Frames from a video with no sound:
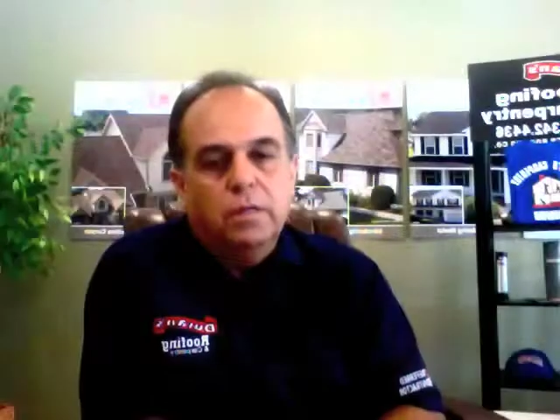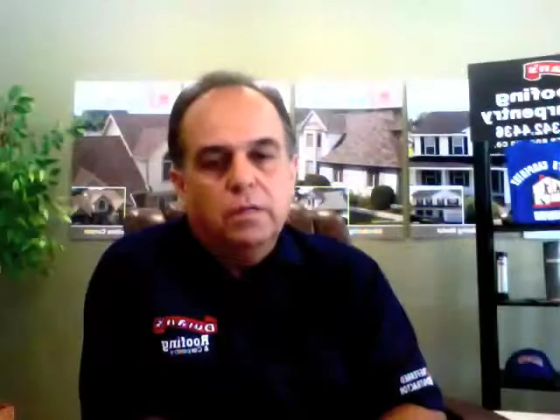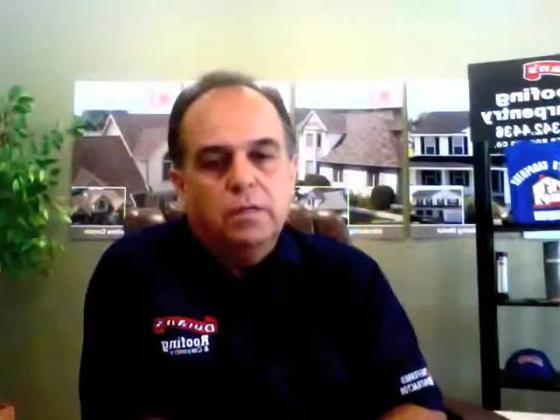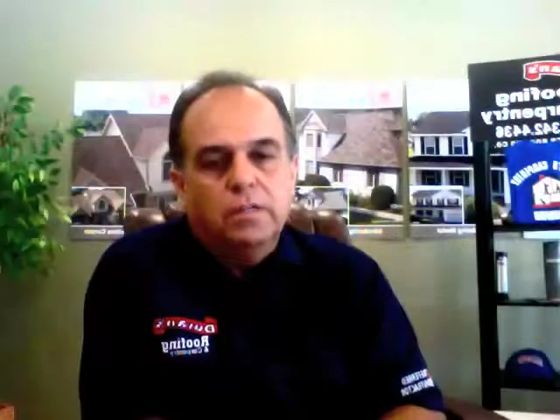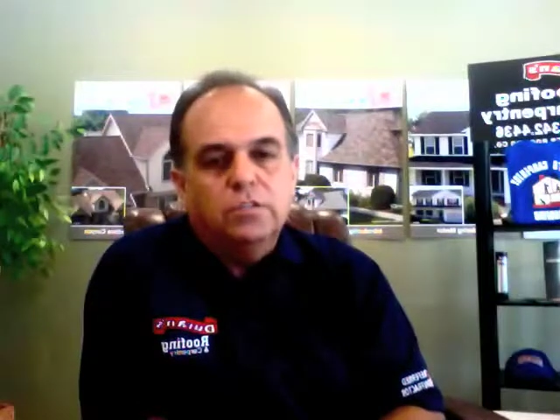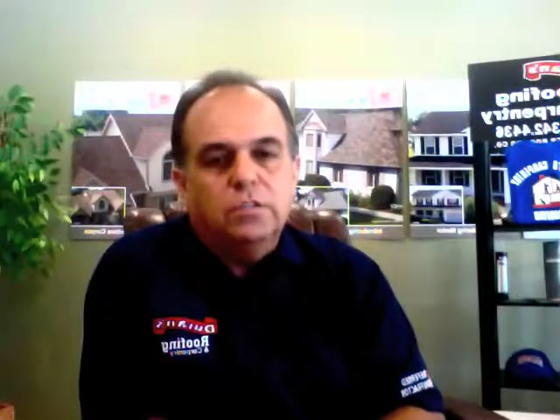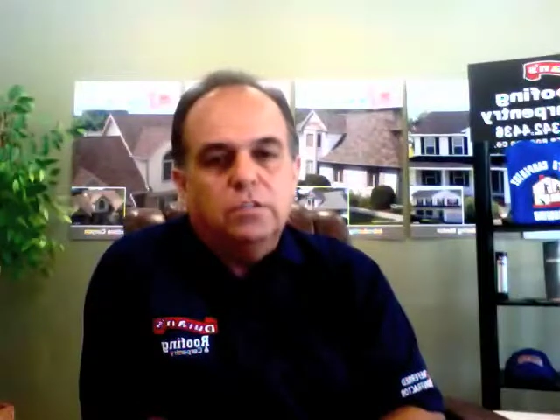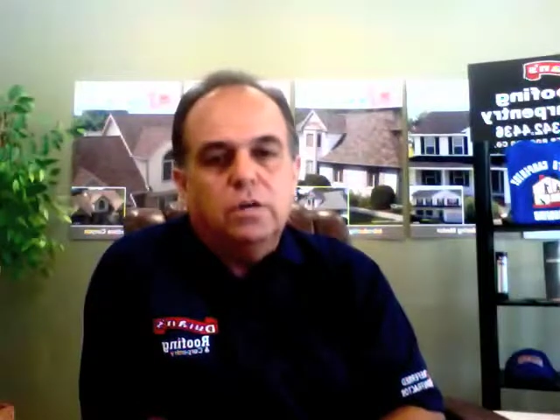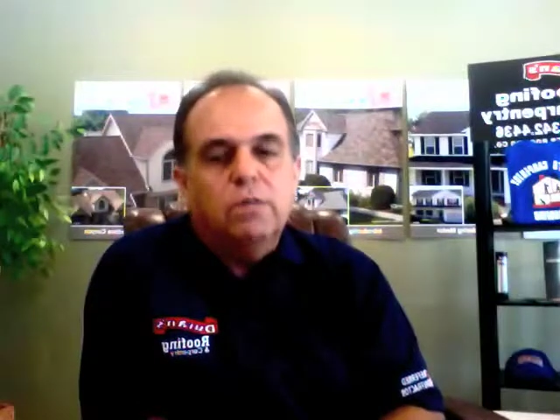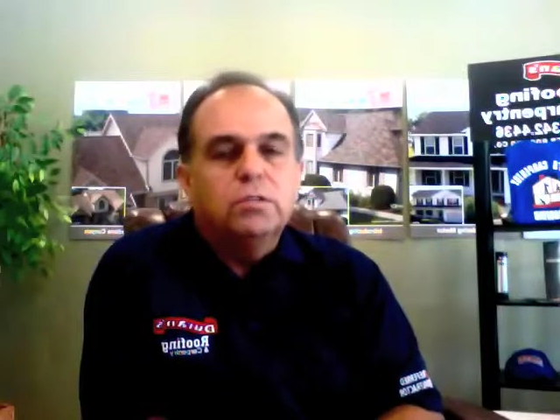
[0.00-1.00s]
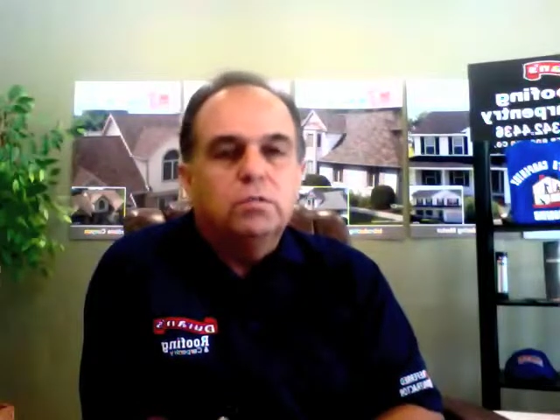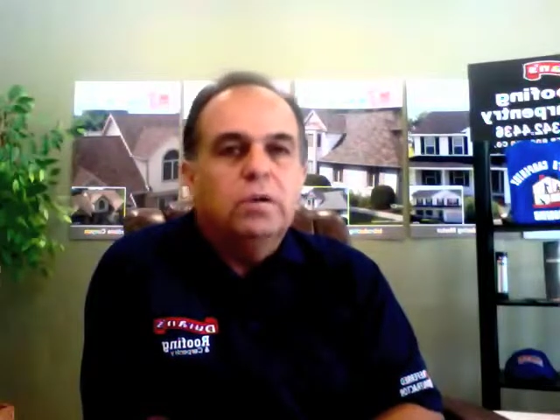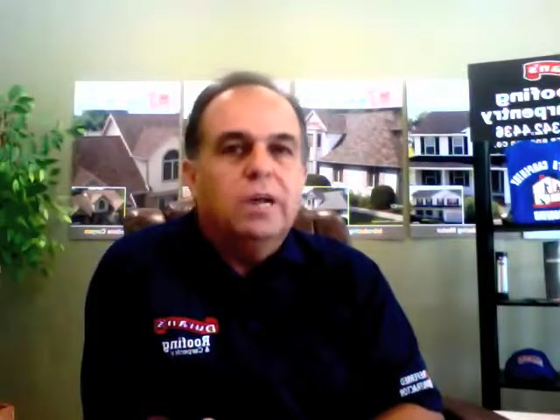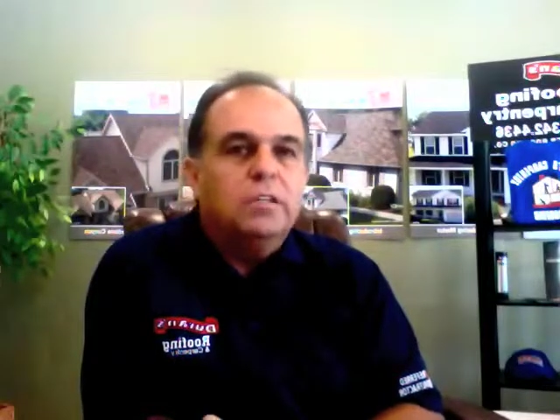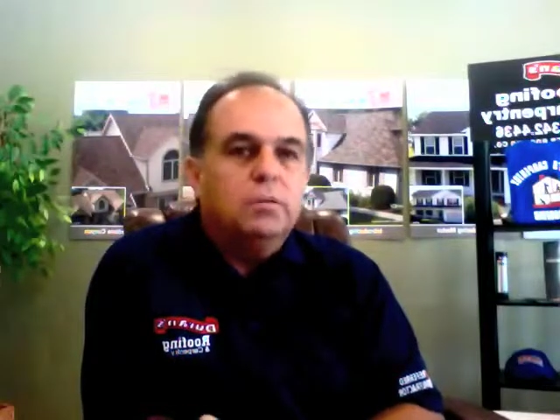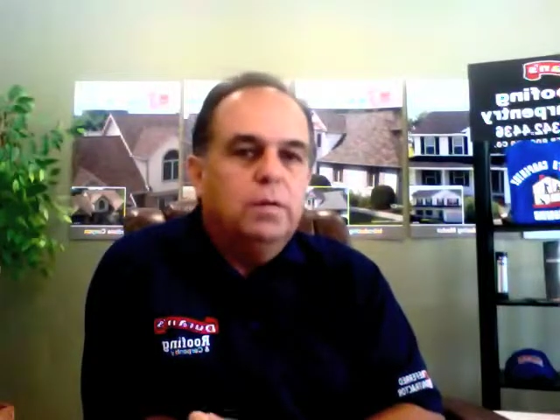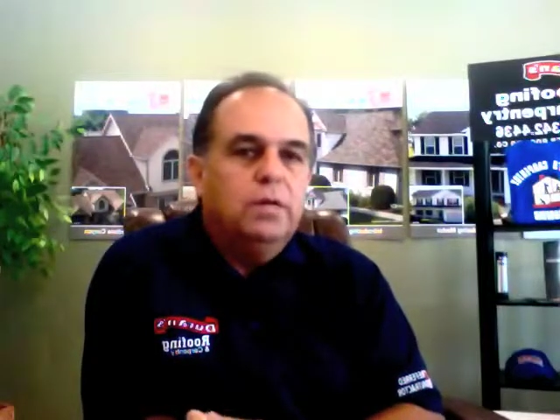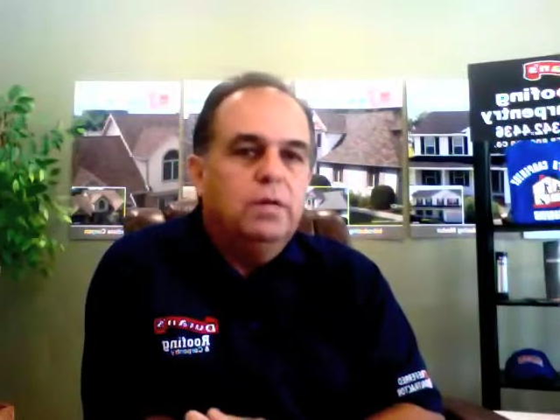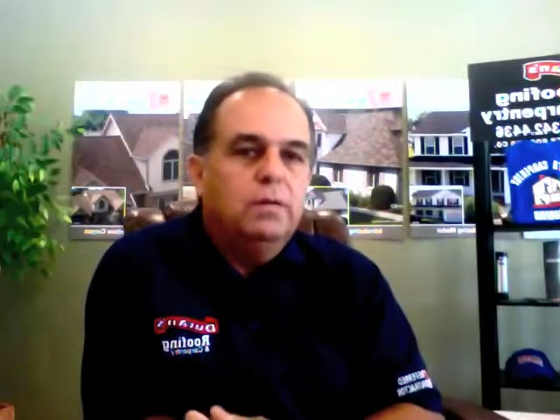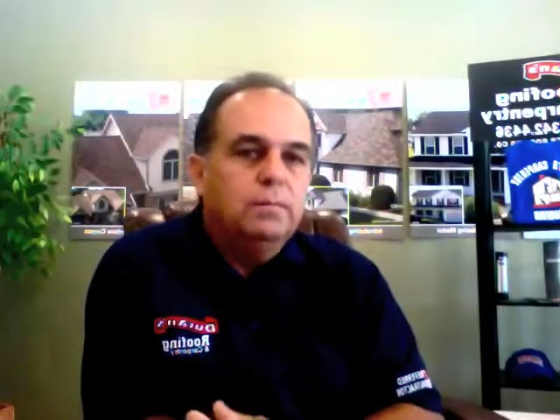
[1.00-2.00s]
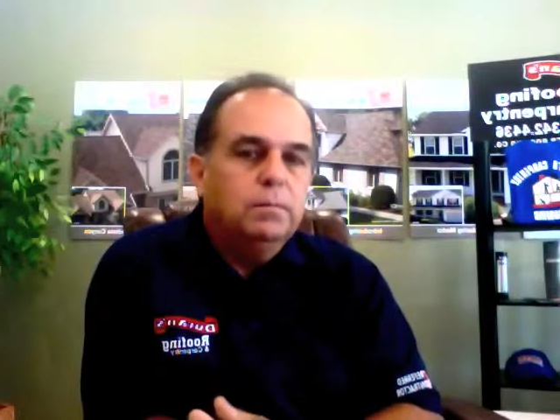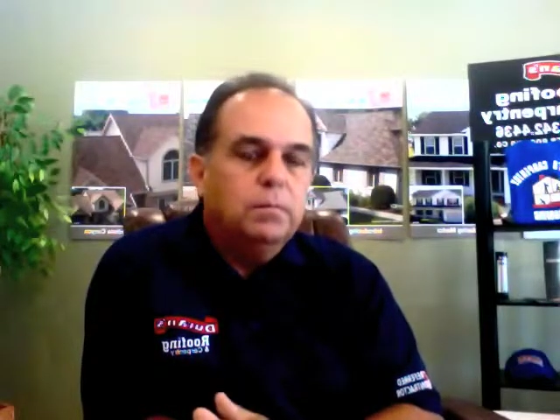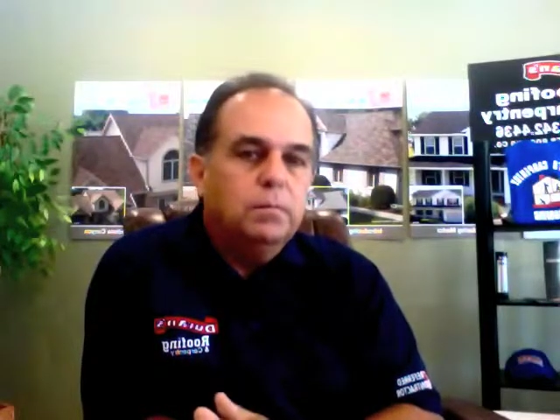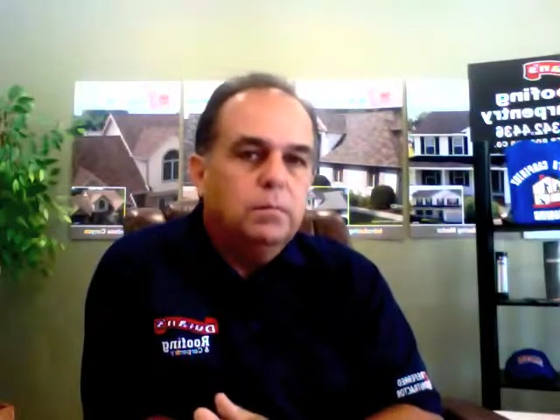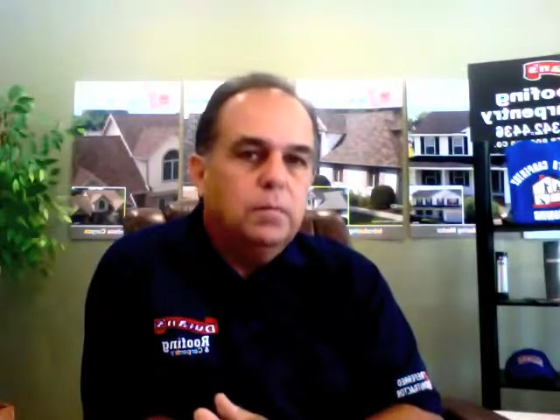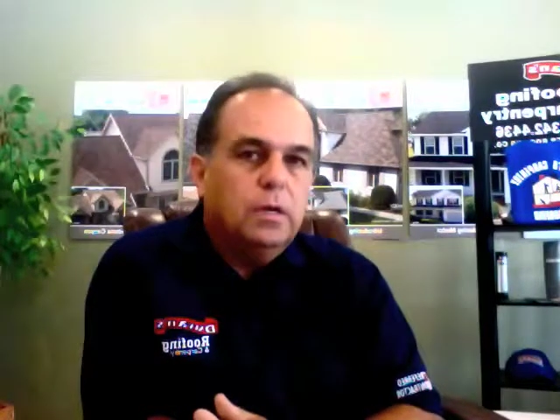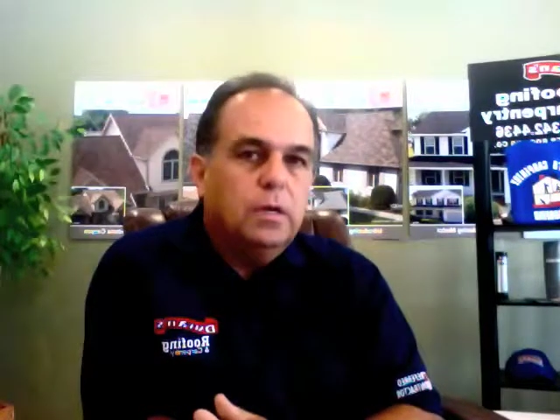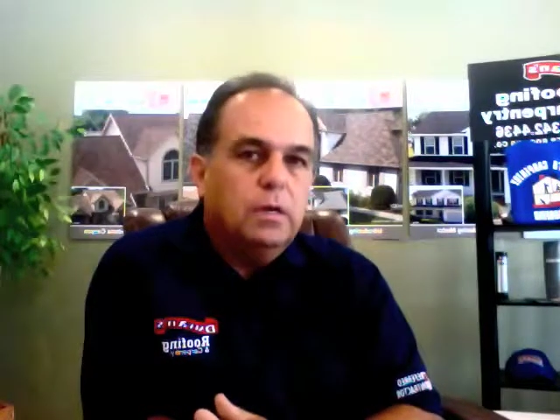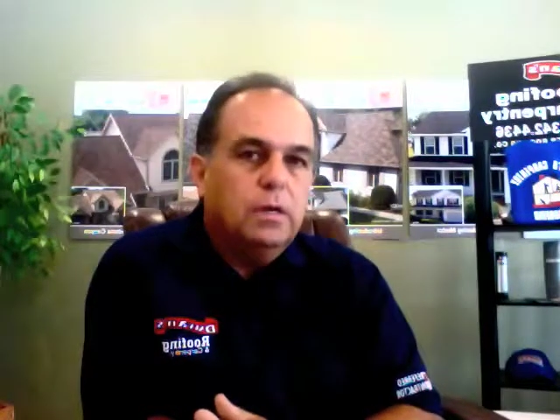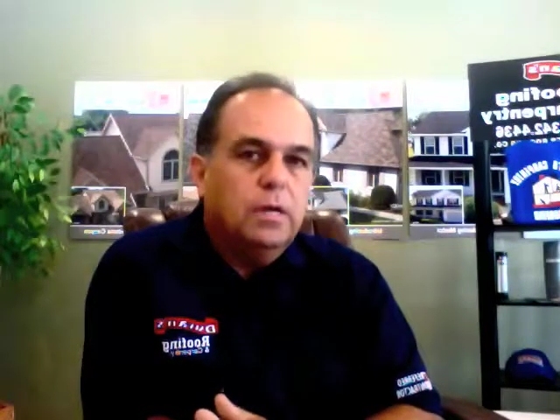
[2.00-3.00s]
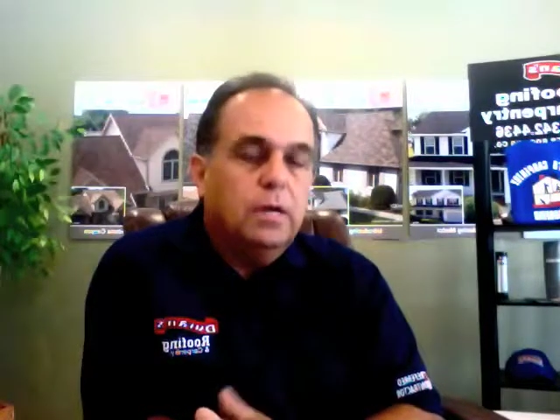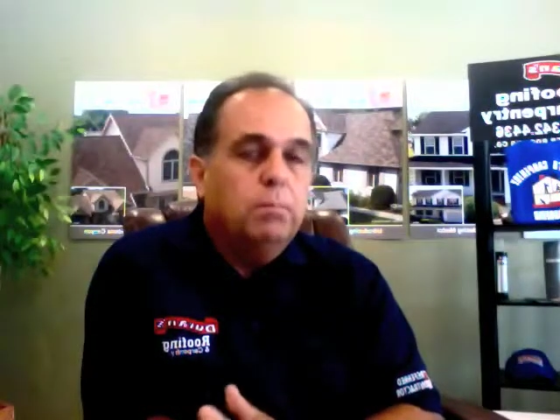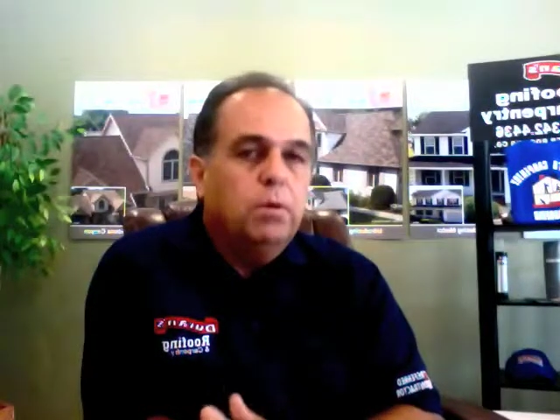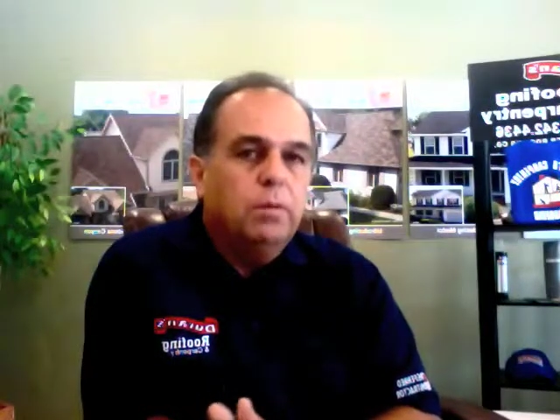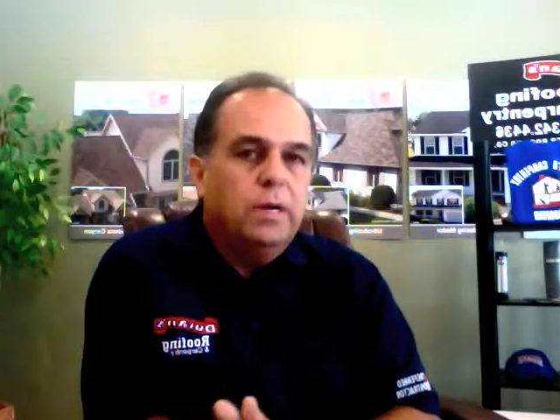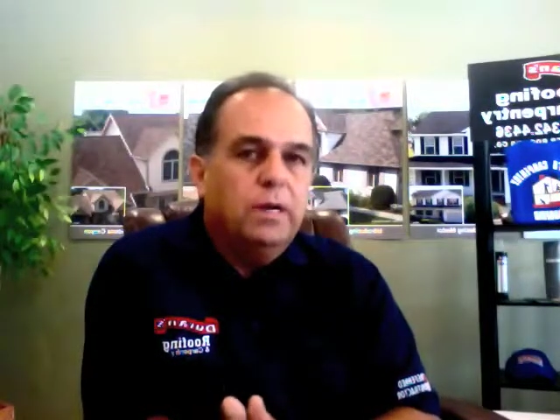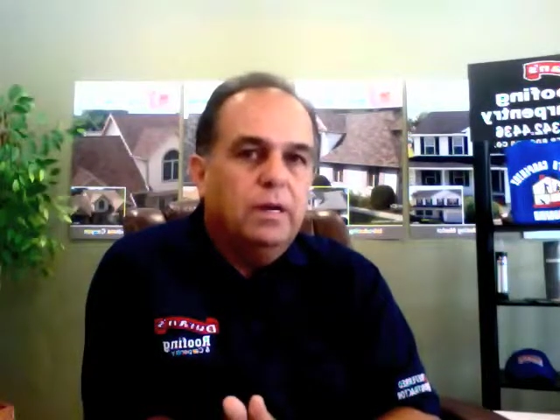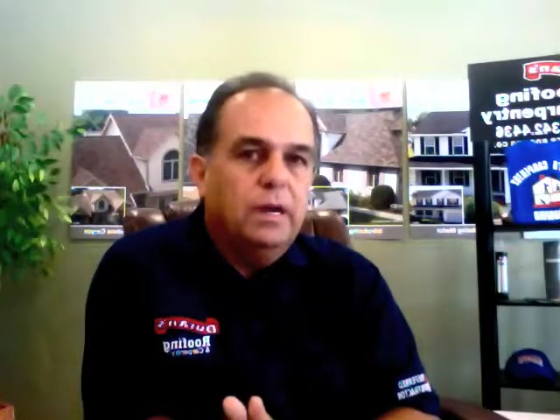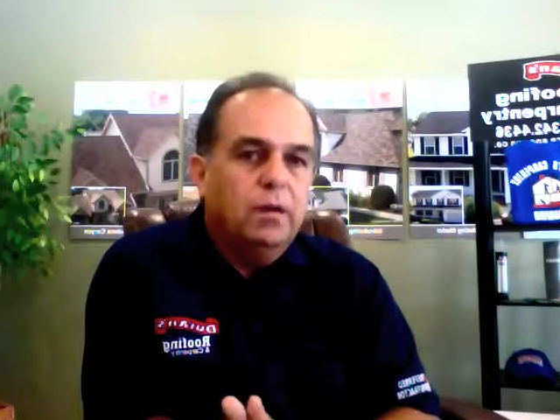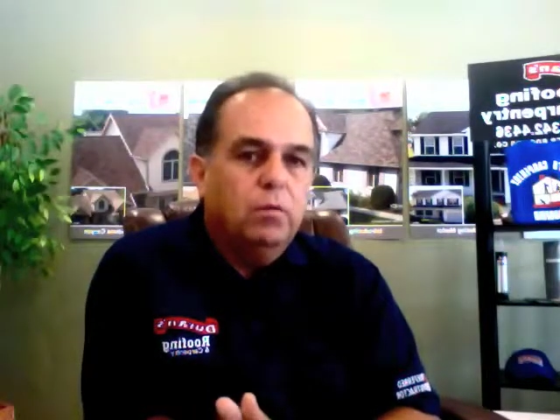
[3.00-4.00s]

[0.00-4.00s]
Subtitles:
This is a service we like to be implementing now,